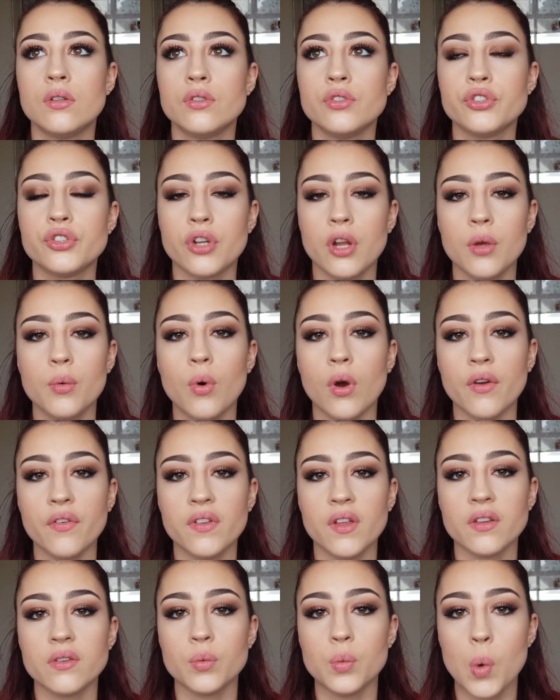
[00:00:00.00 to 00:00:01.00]
Do you know what? If
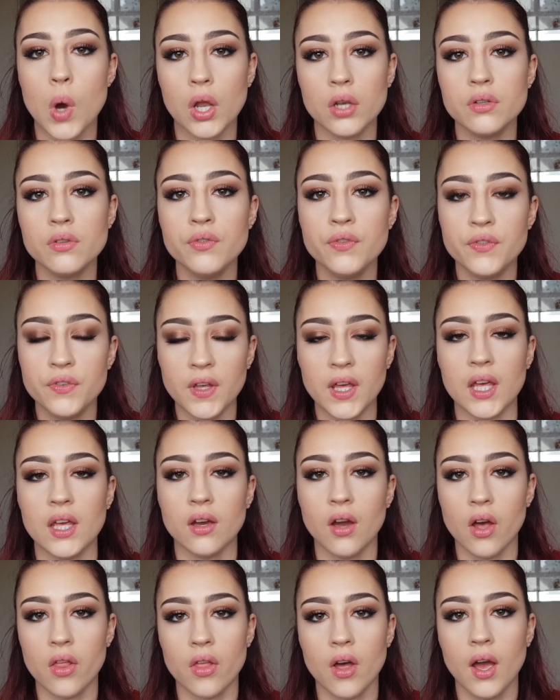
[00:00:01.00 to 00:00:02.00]
there's one
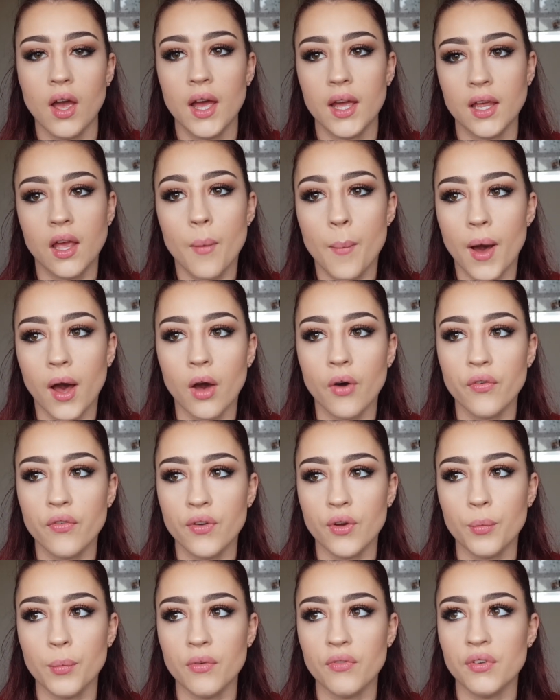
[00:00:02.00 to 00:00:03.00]
thing that I hate about
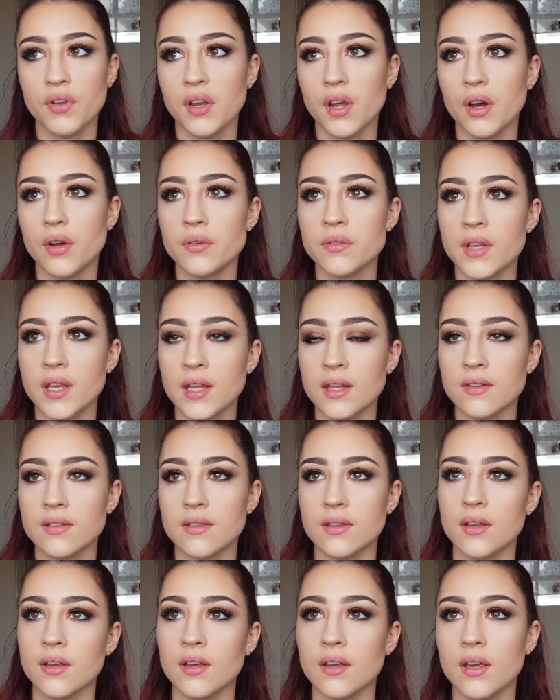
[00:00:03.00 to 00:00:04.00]
filming videos, it's
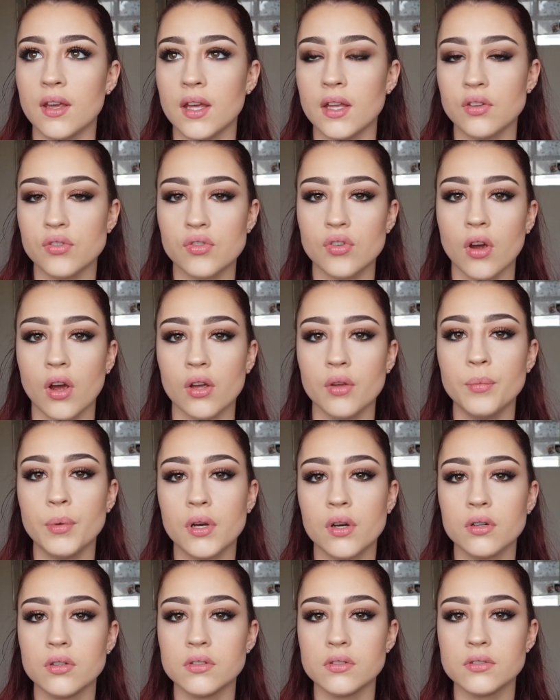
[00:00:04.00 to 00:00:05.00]
the intro,
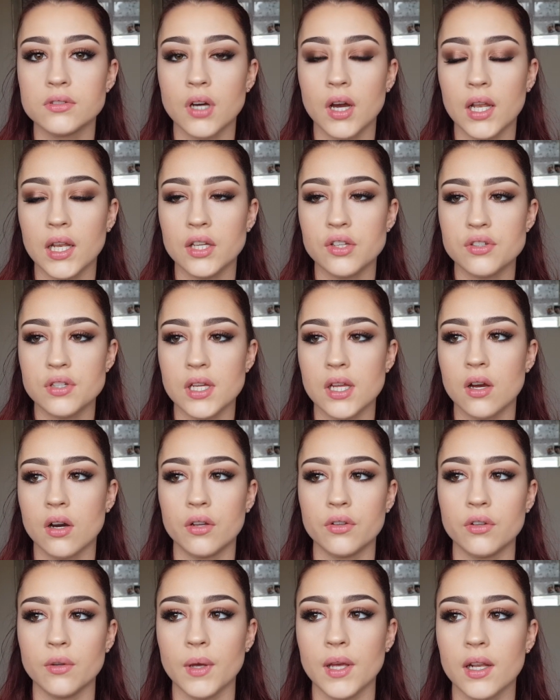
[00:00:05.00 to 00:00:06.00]
because I literally
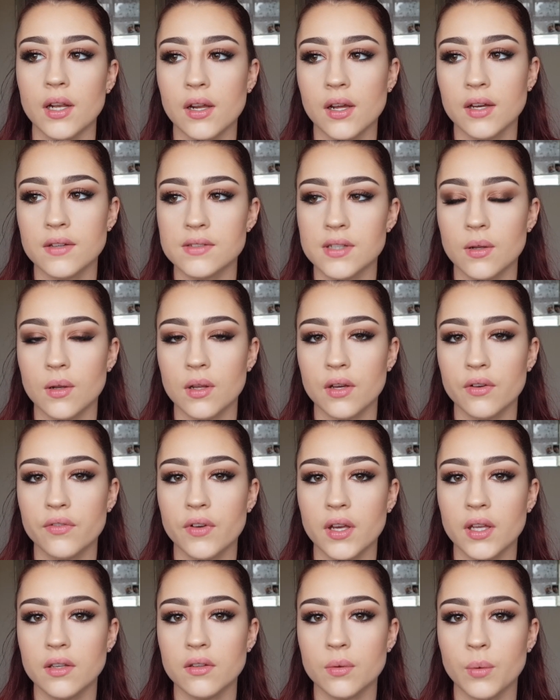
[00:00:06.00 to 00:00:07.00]
can't do it. Like, I sound like a
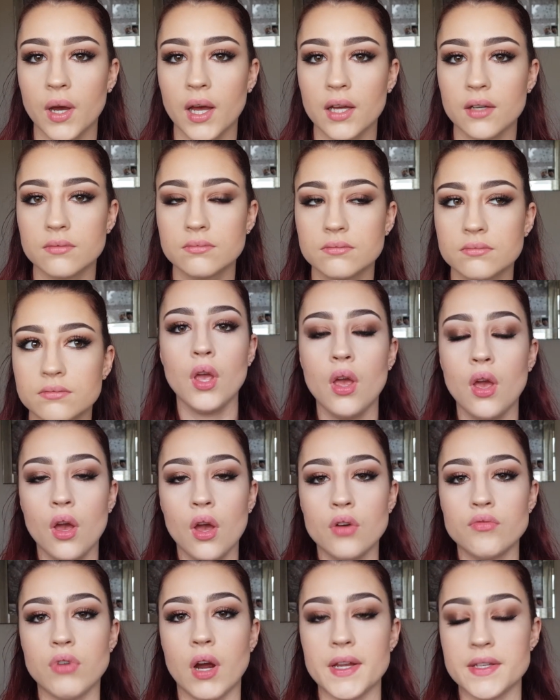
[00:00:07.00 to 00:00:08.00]
fucking twat.
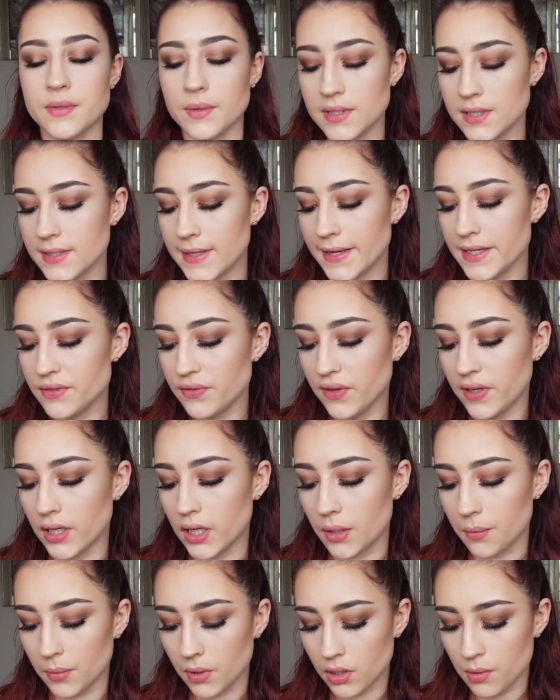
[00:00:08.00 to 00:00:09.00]
Right, so in today's
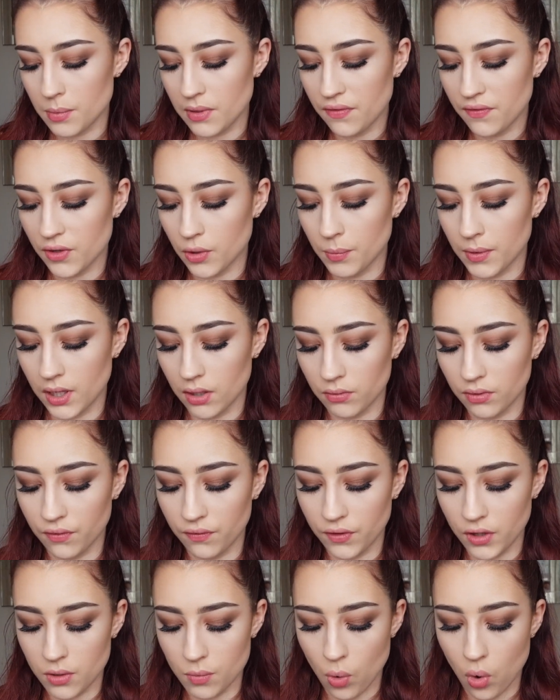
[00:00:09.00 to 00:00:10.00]
video, I'm going to be filming a
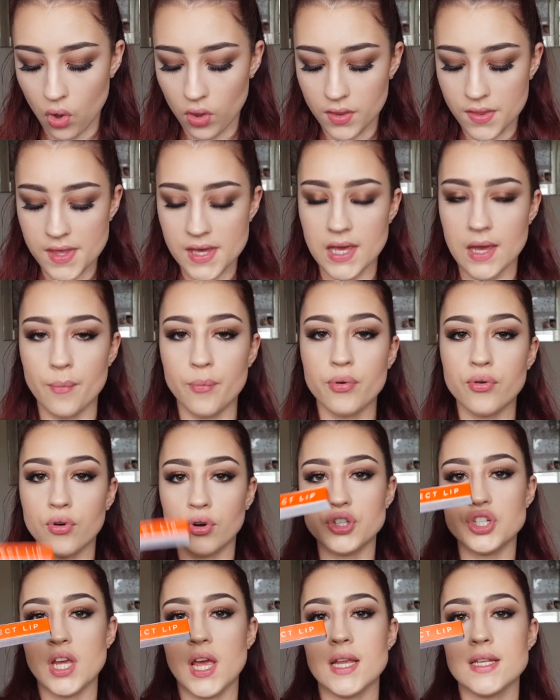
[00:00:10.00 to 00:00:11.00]
review on the
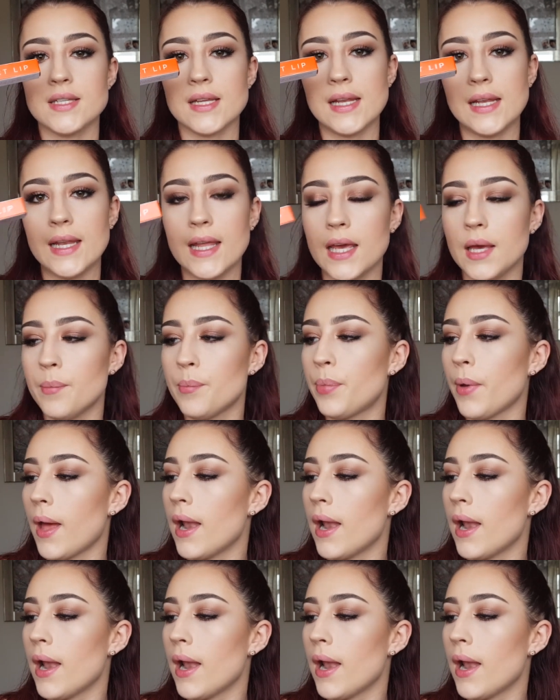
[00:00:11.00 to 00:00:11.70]
Project Lip